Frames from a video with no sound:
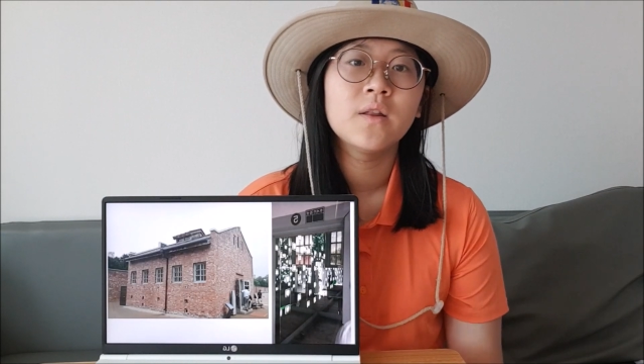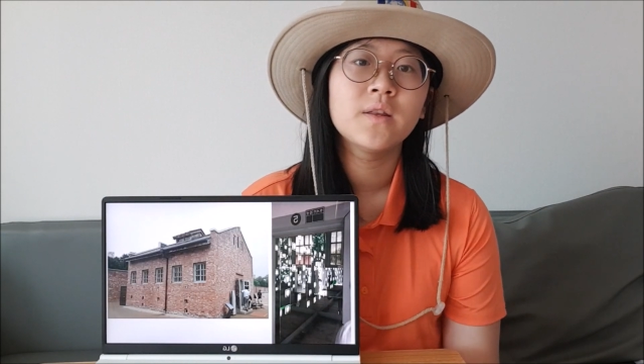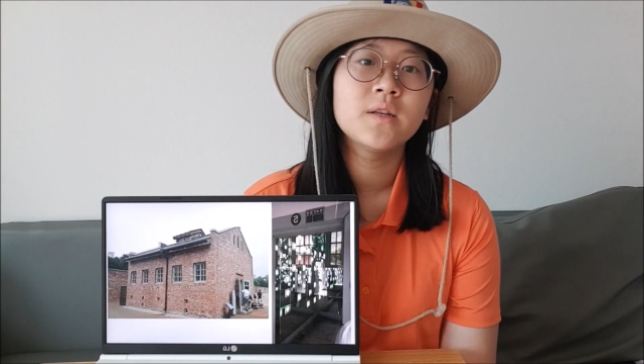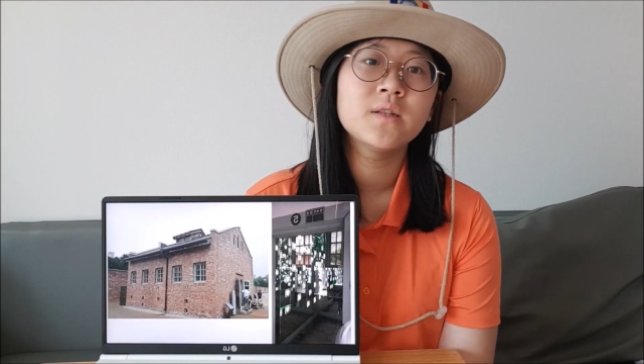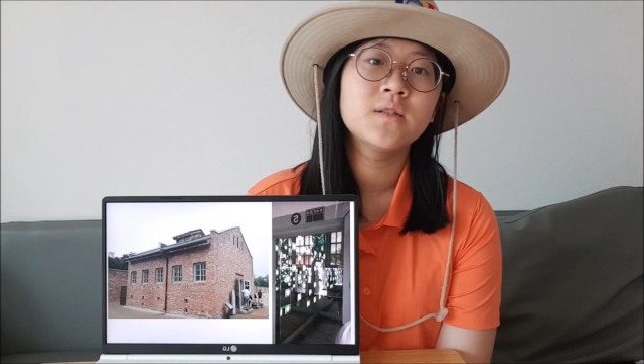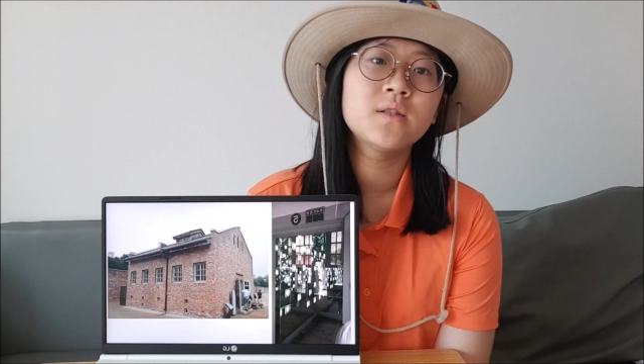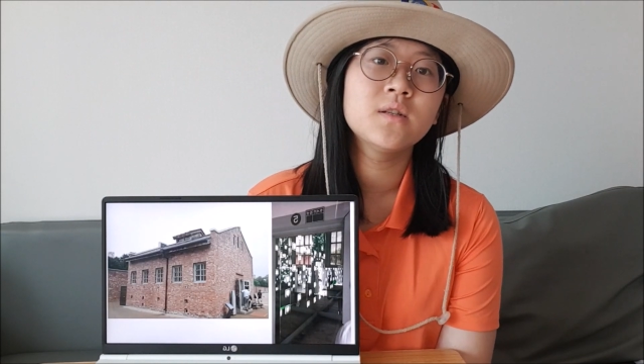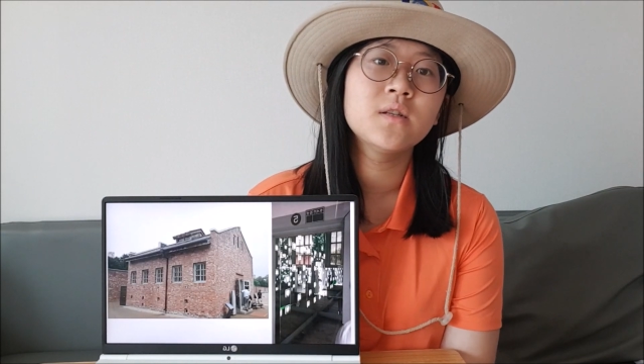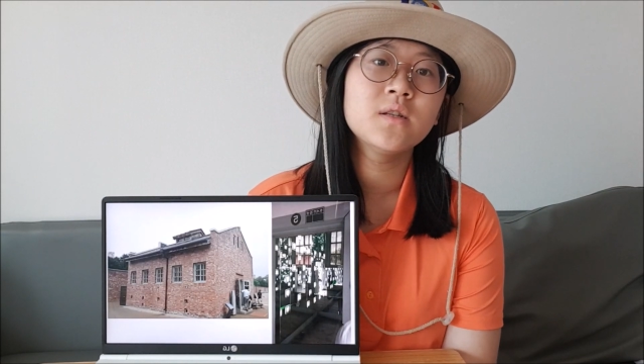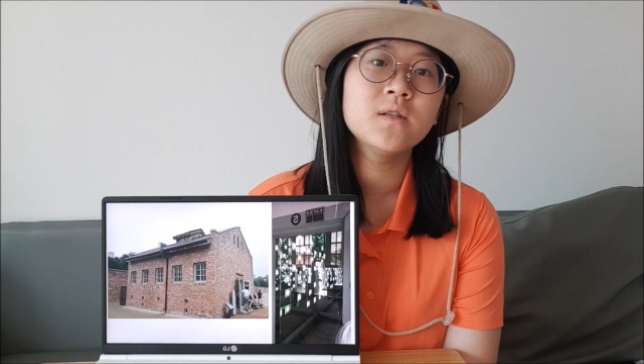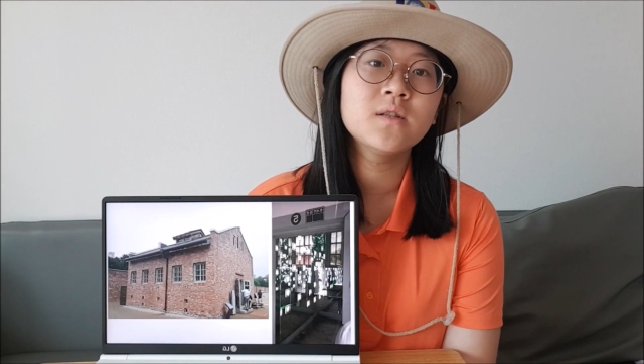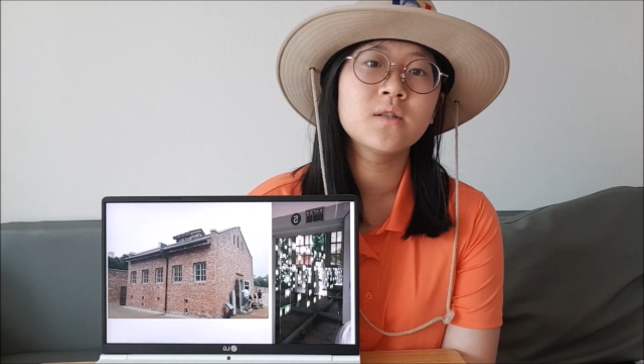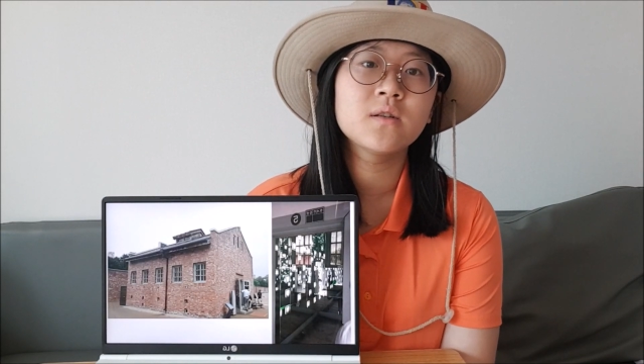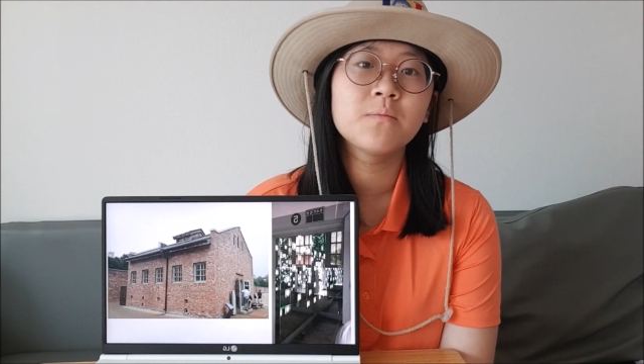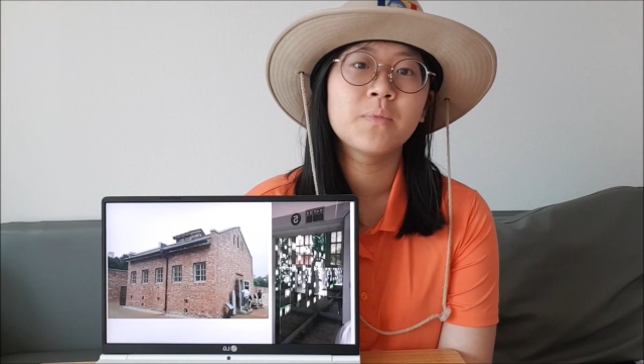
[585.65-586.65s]
This
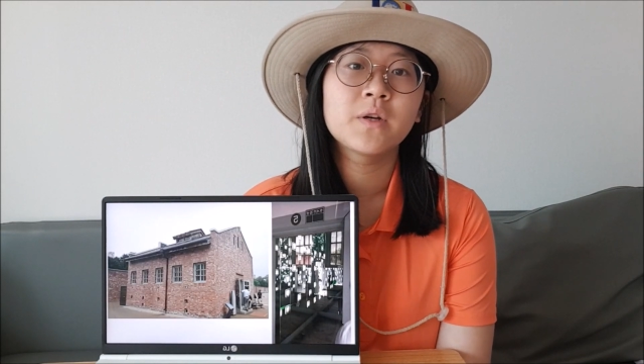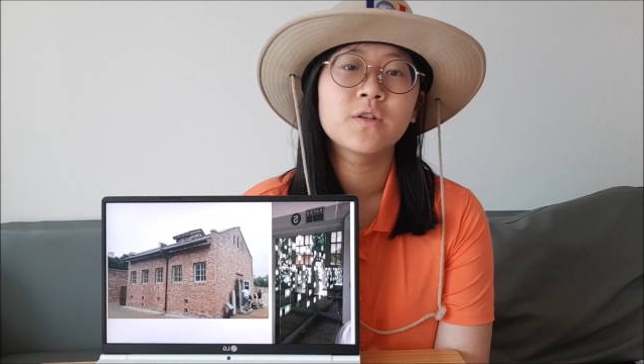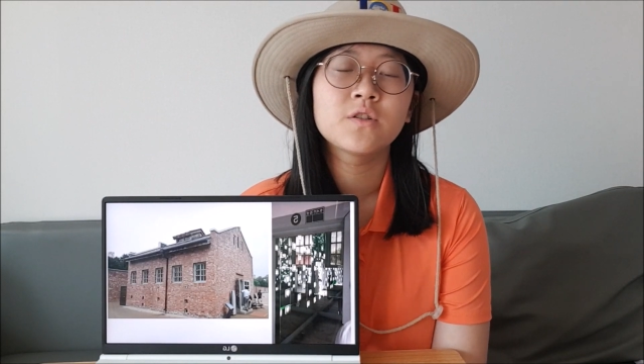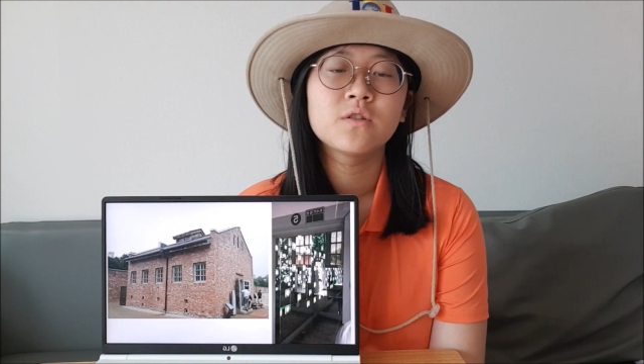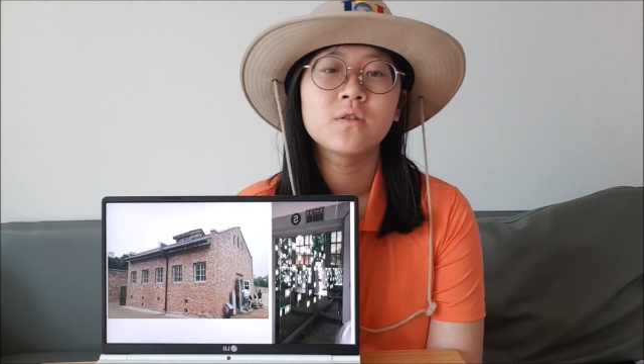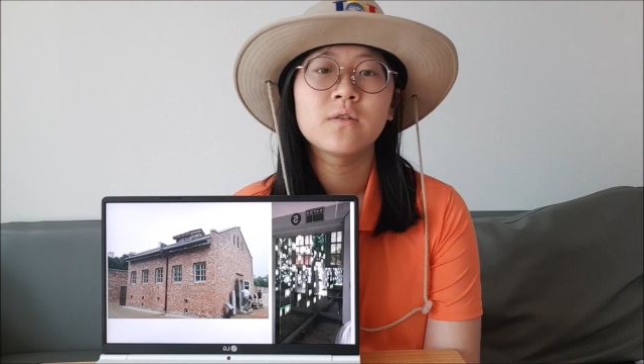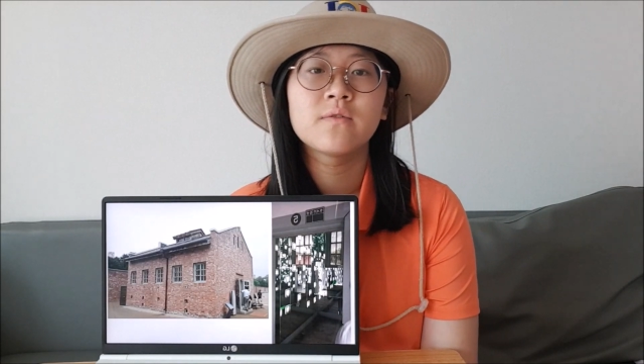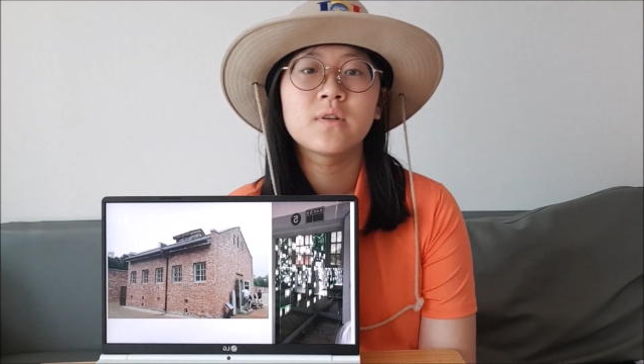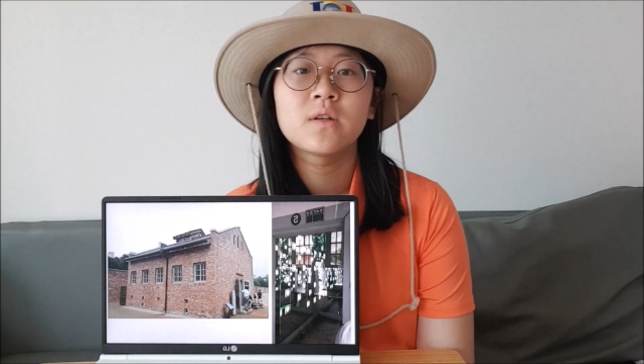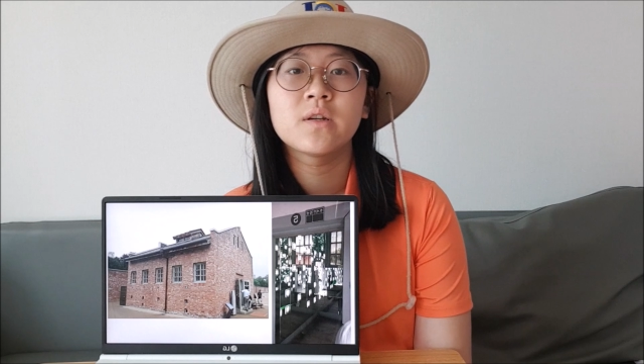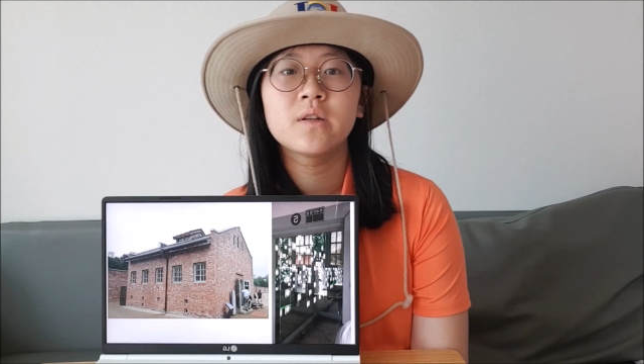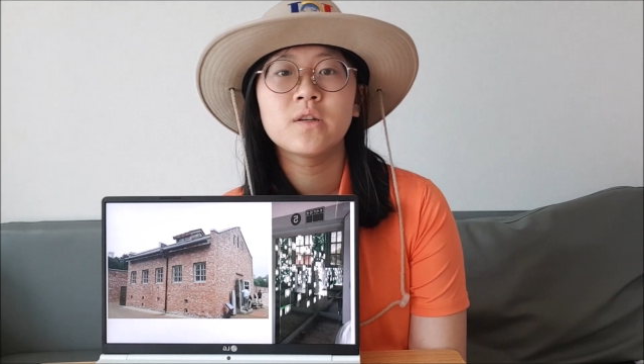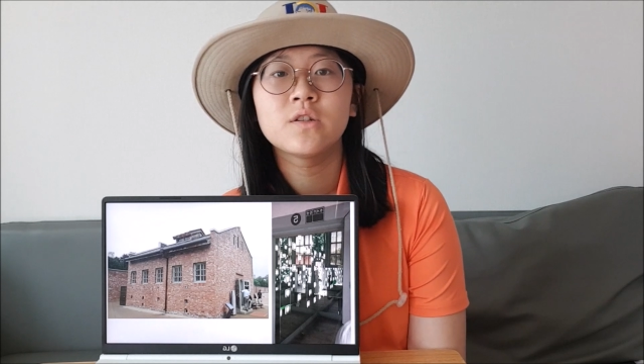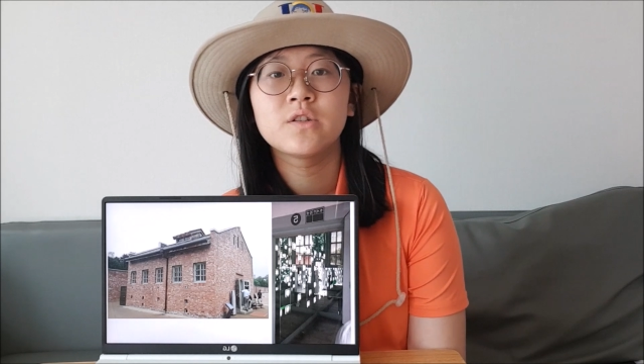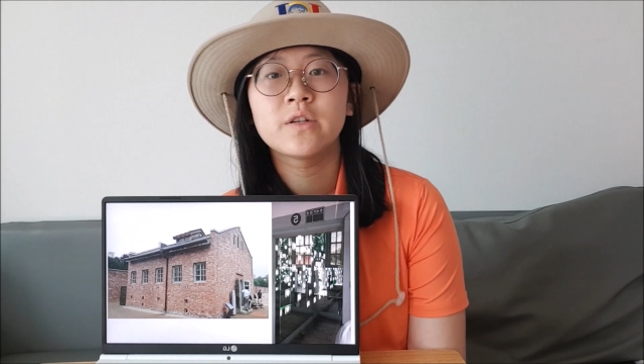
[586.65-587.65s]
is a picture of
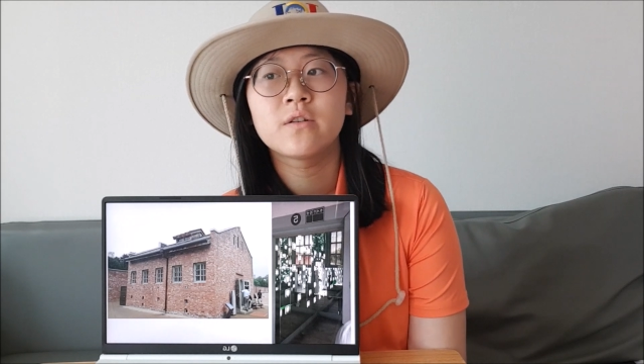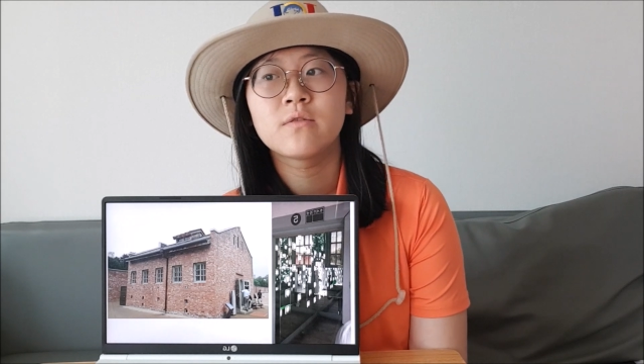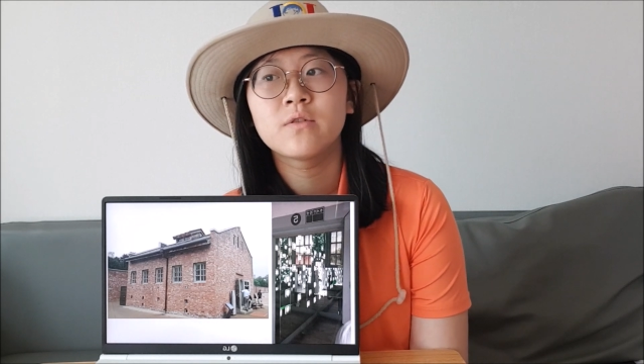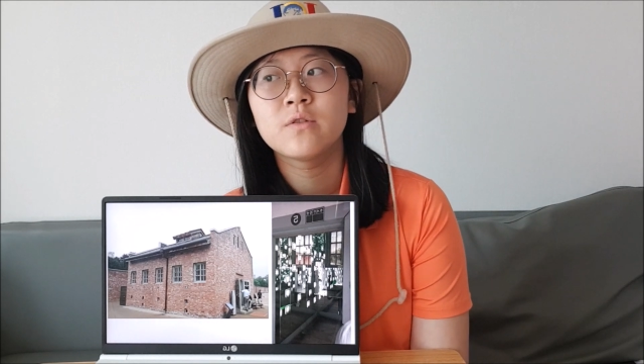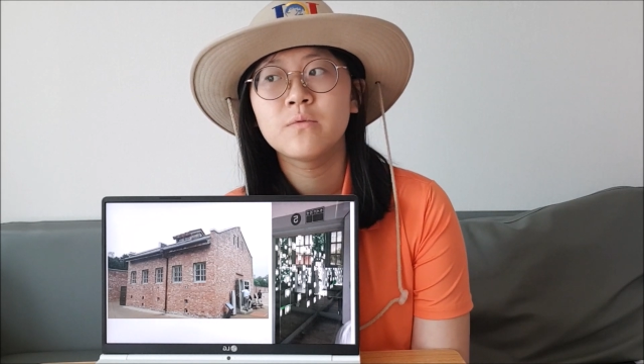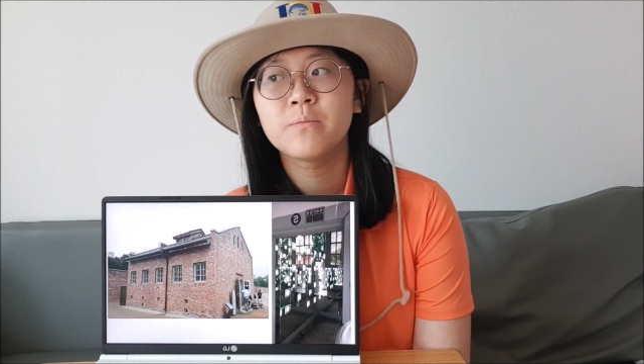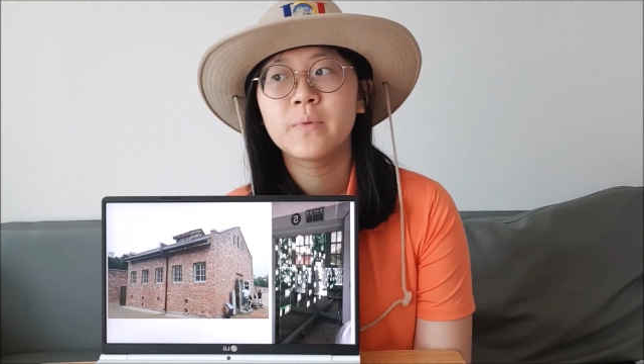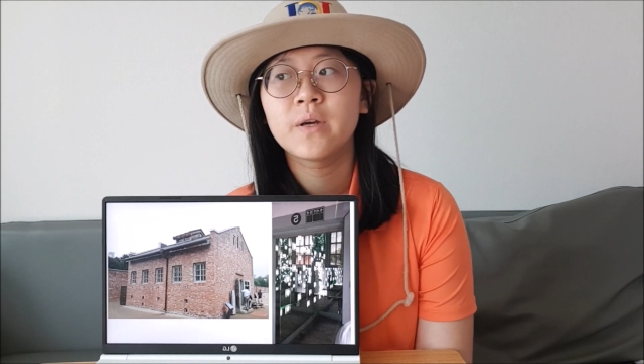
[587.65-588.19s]
another jail room,